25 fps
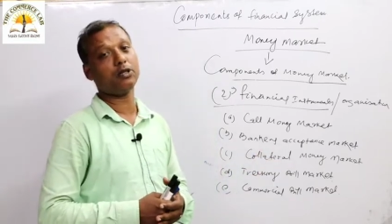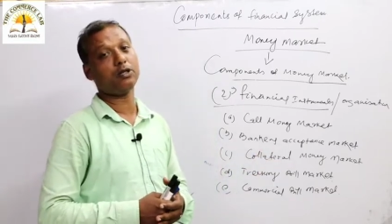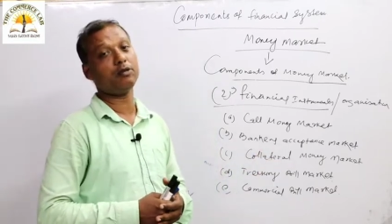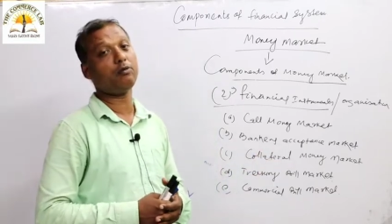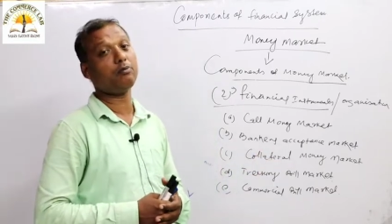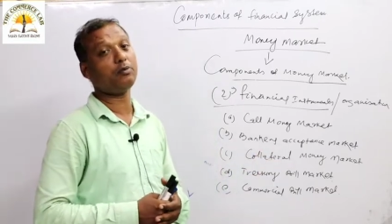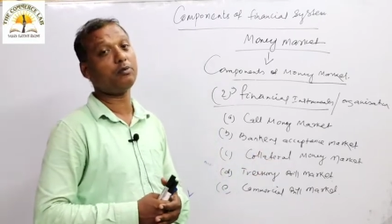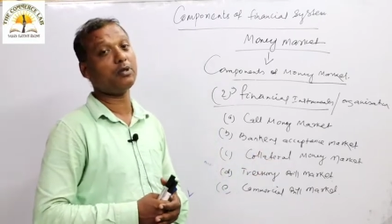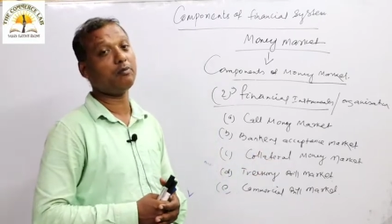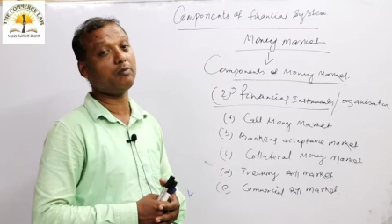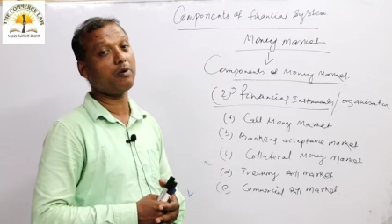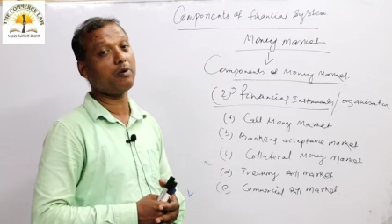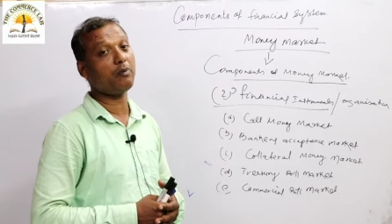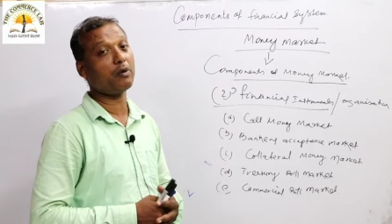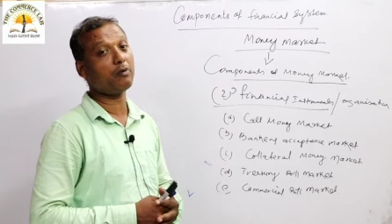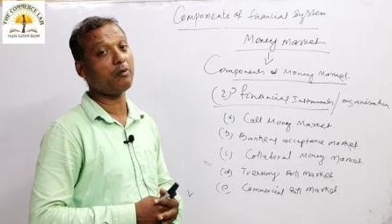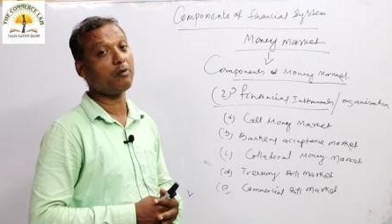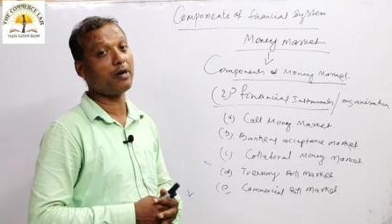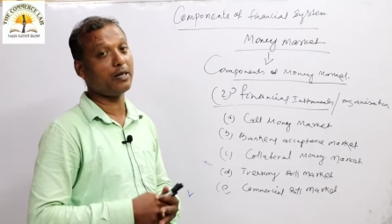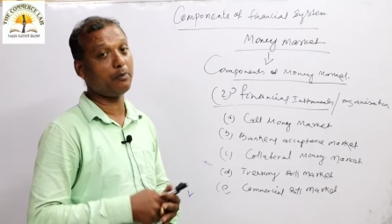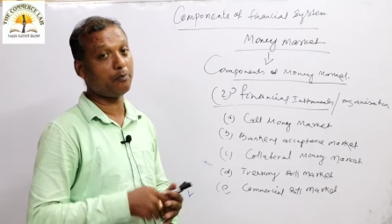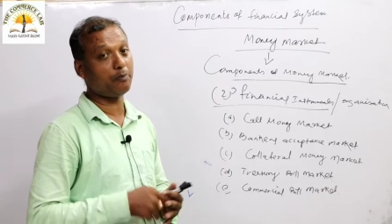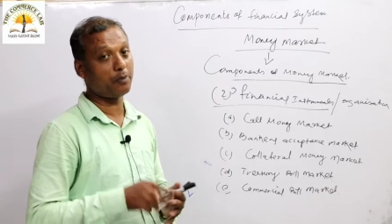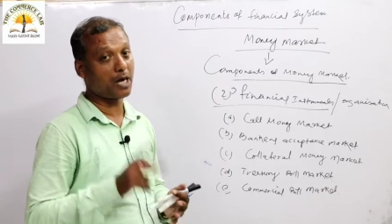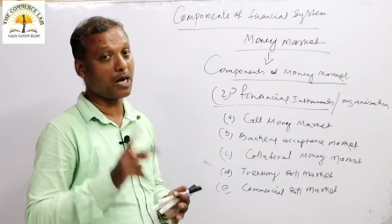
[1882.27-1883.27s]
So you have to remember
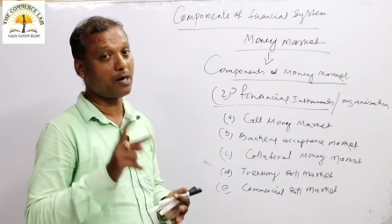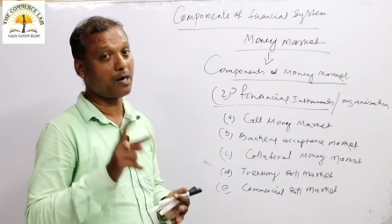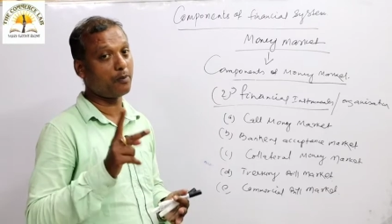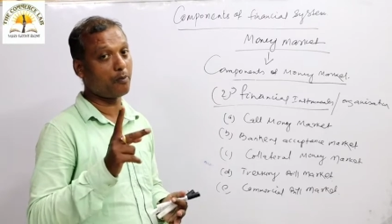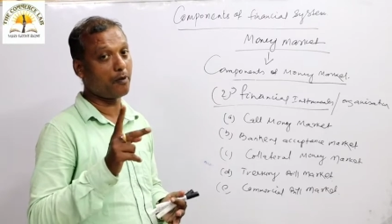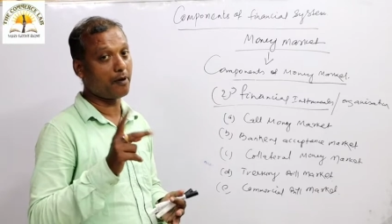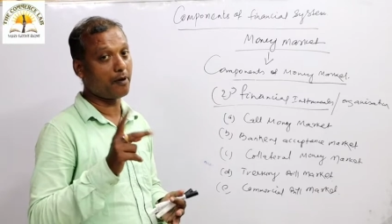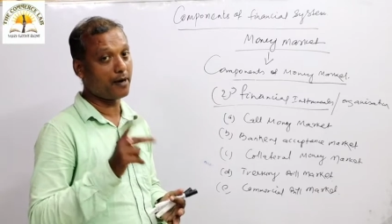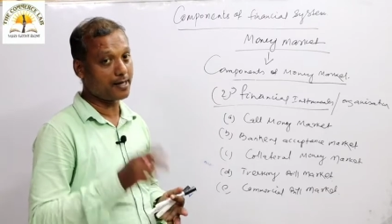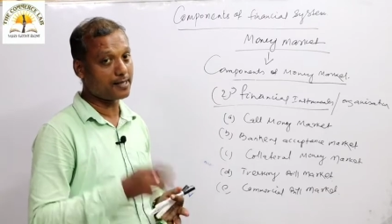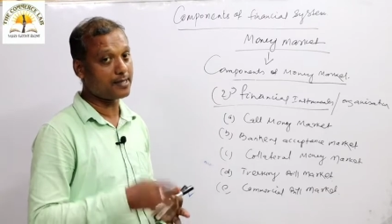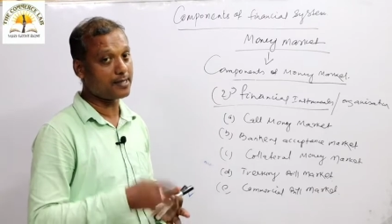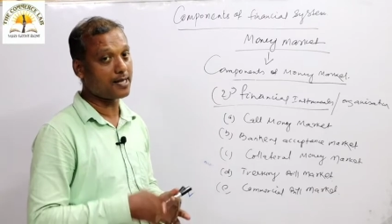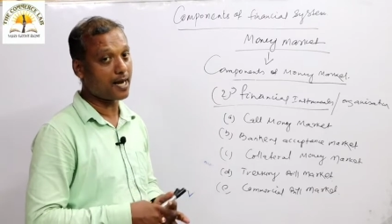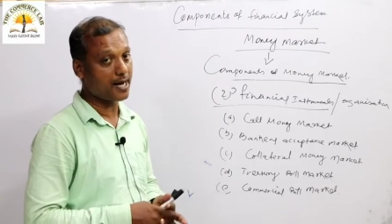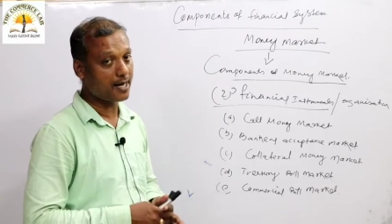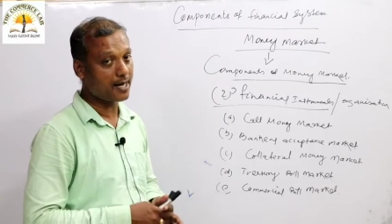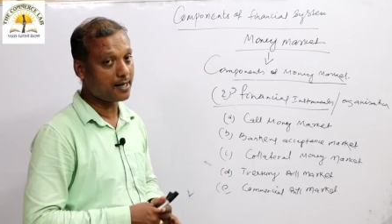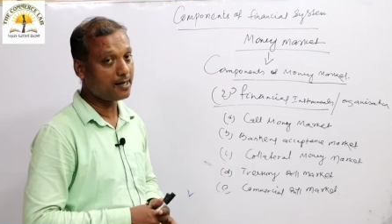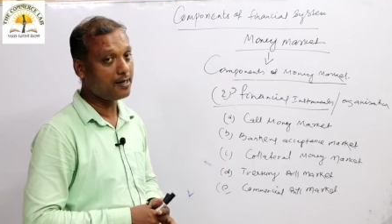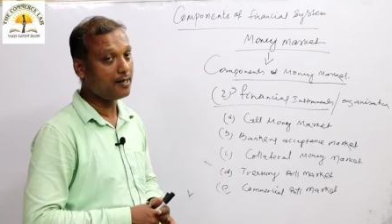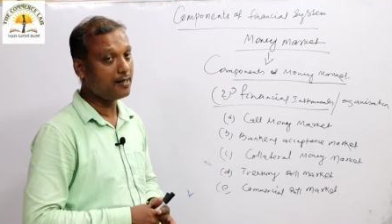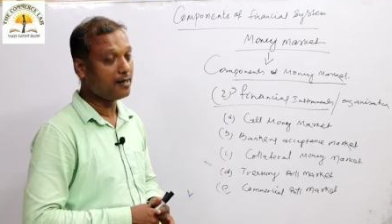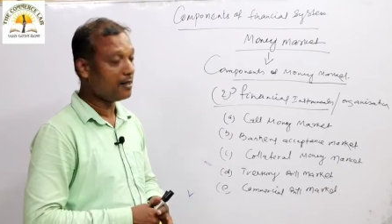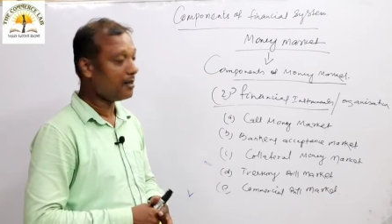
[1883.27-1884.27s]
one important point is
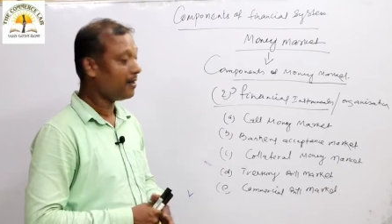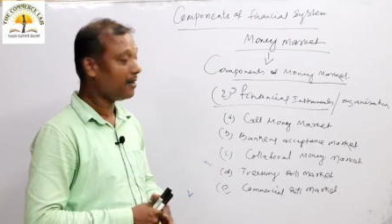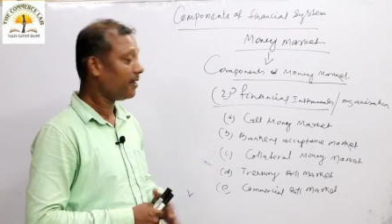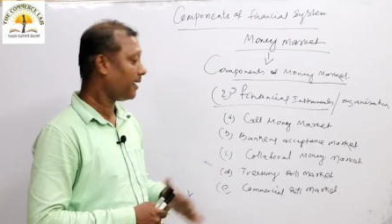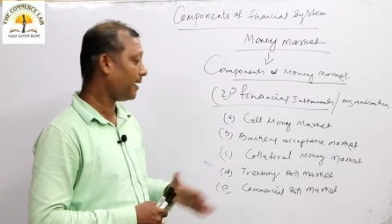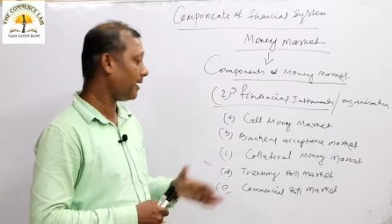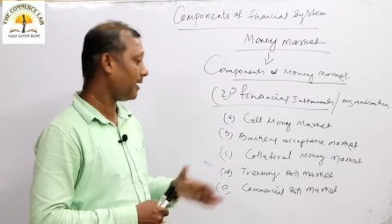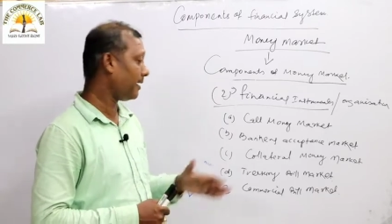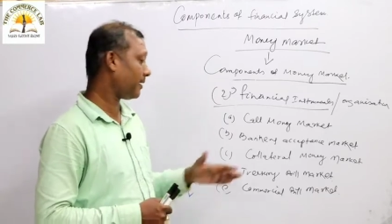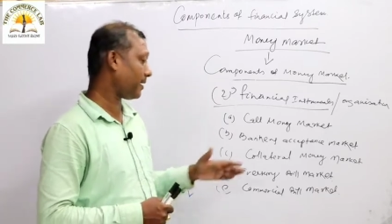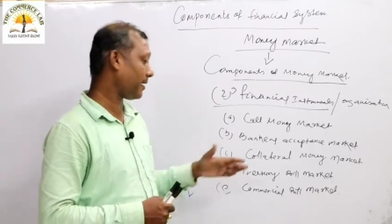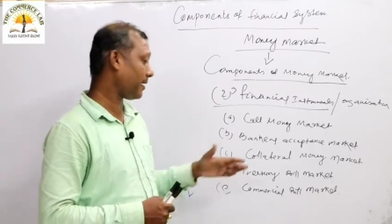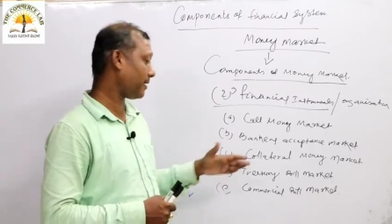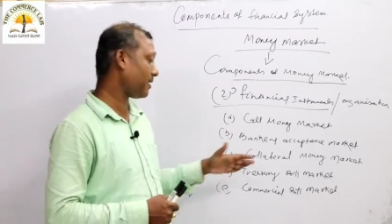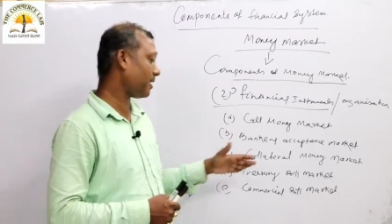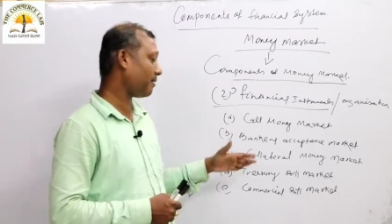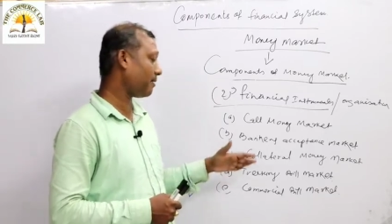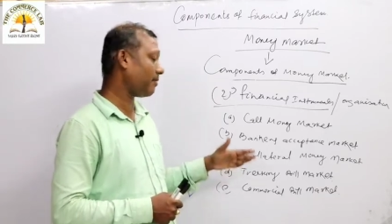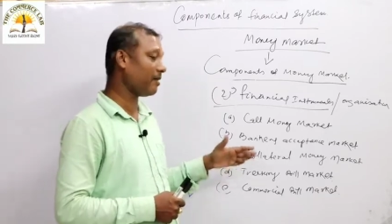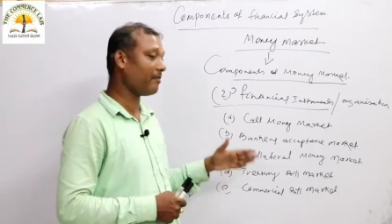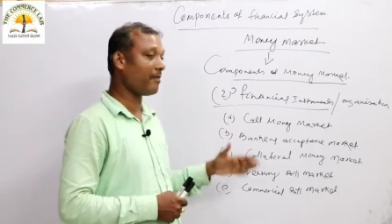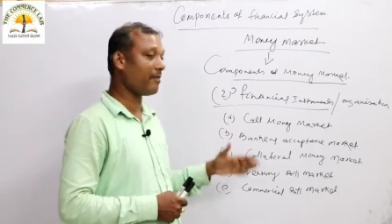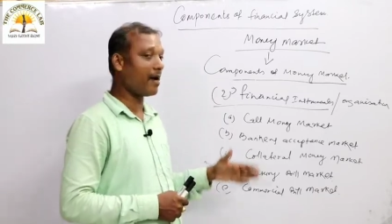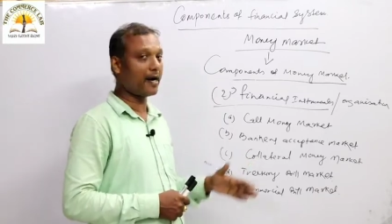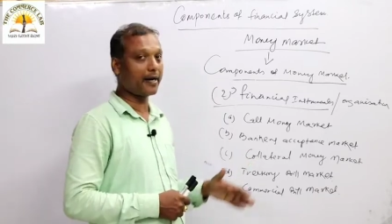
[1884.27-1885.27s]
that in
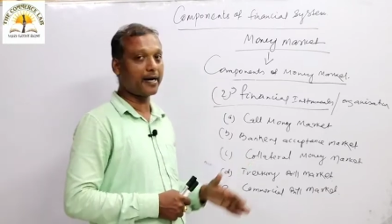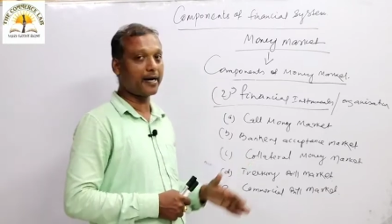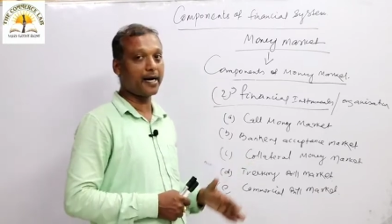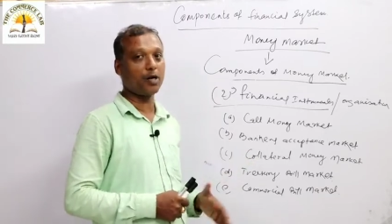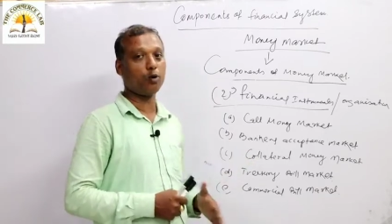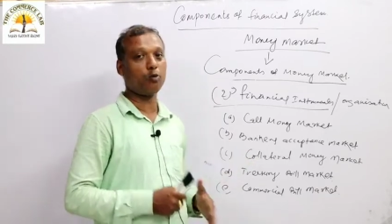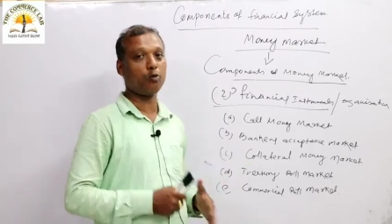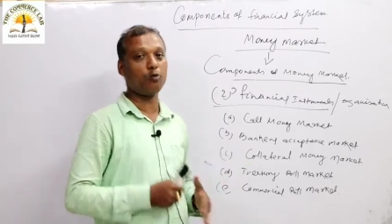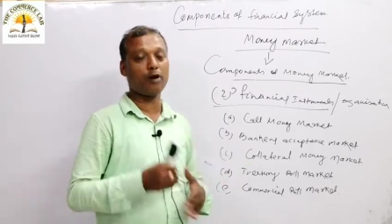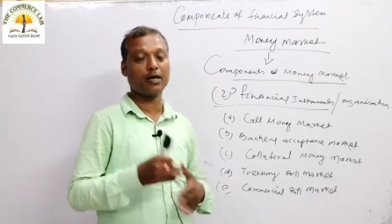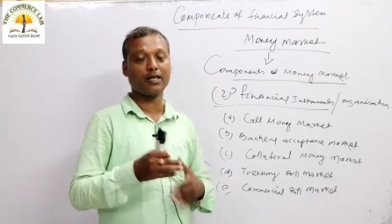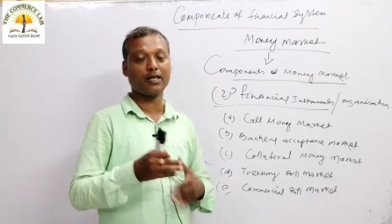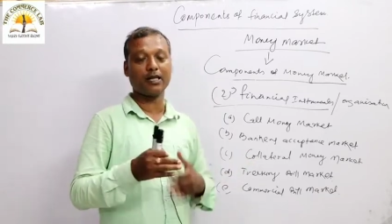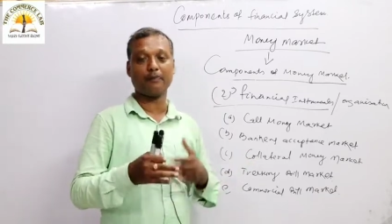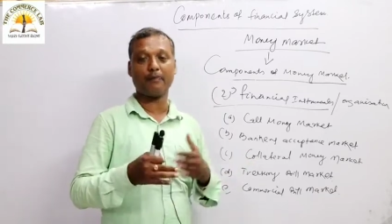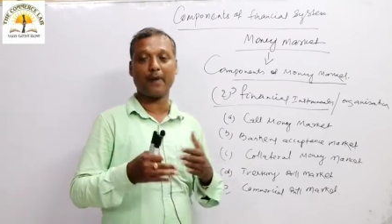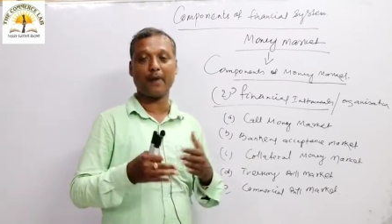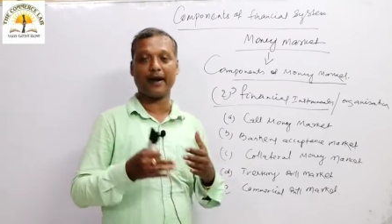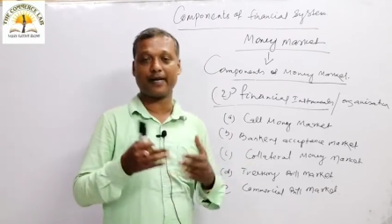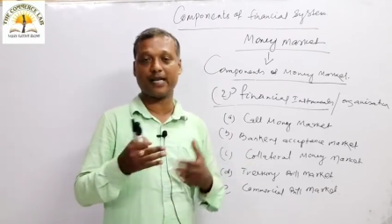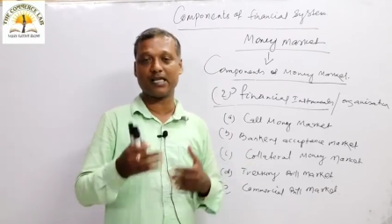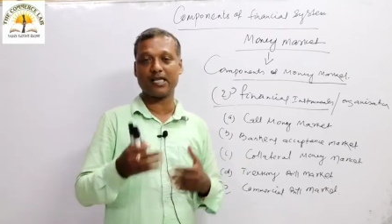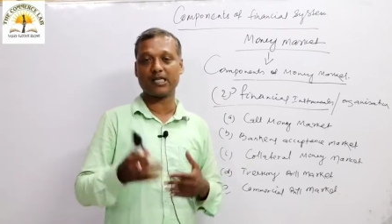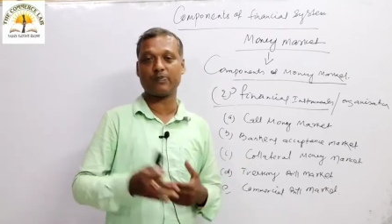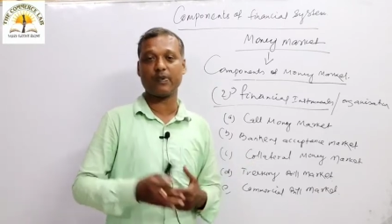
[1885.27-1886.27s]
treasury bill market, who are the
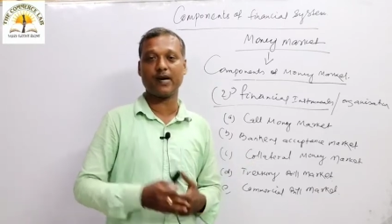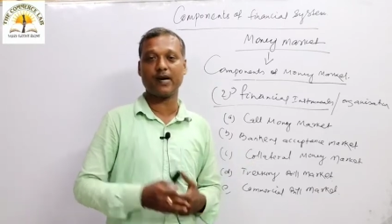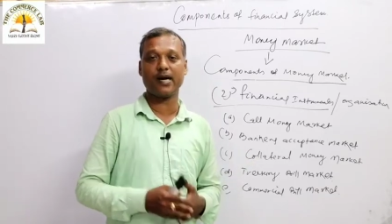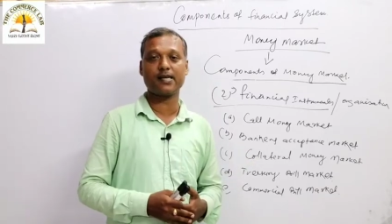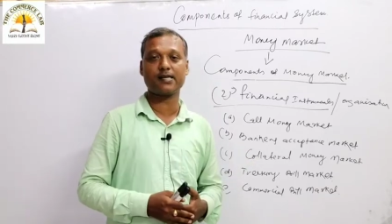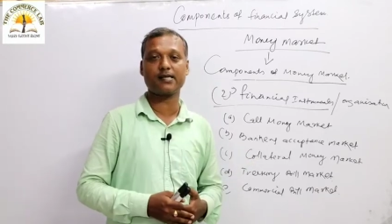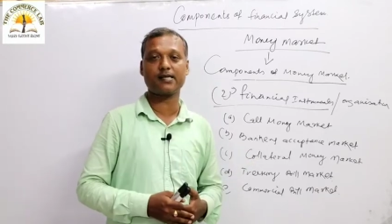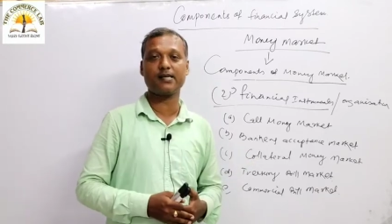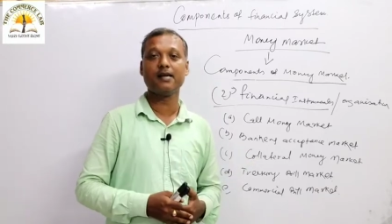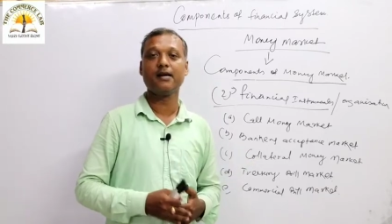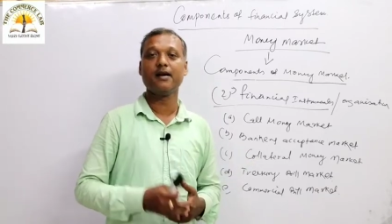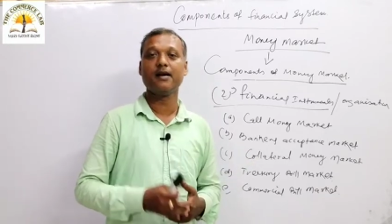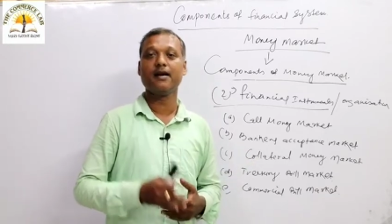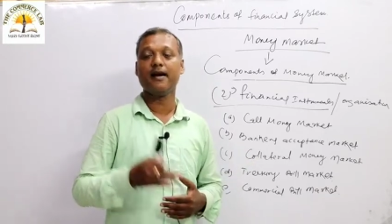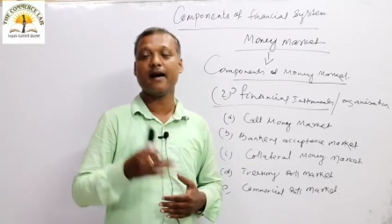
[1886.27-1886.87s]
participants?